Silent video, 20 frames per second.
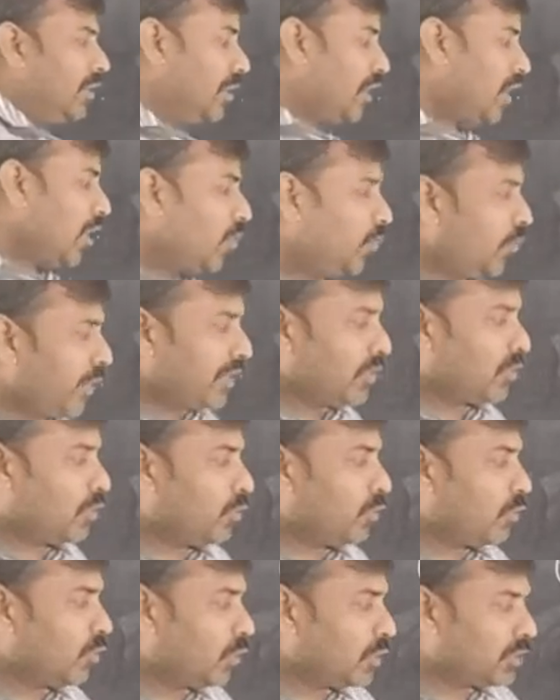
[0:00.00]
now when
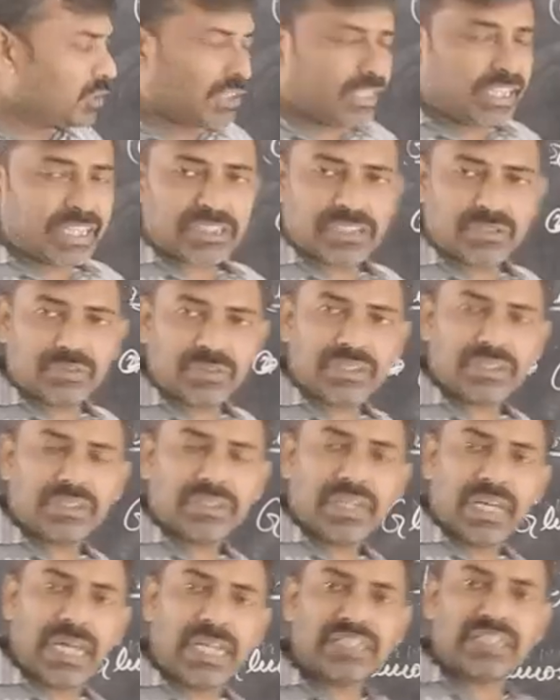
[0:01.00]
glucose reacts
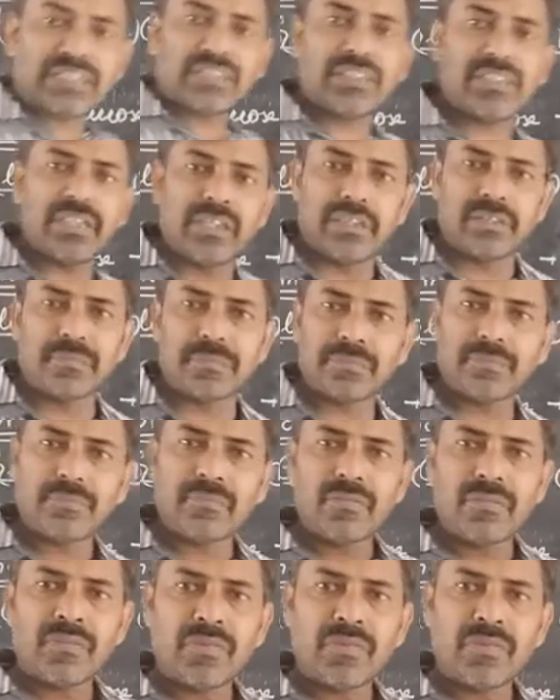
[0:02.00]
with HCl,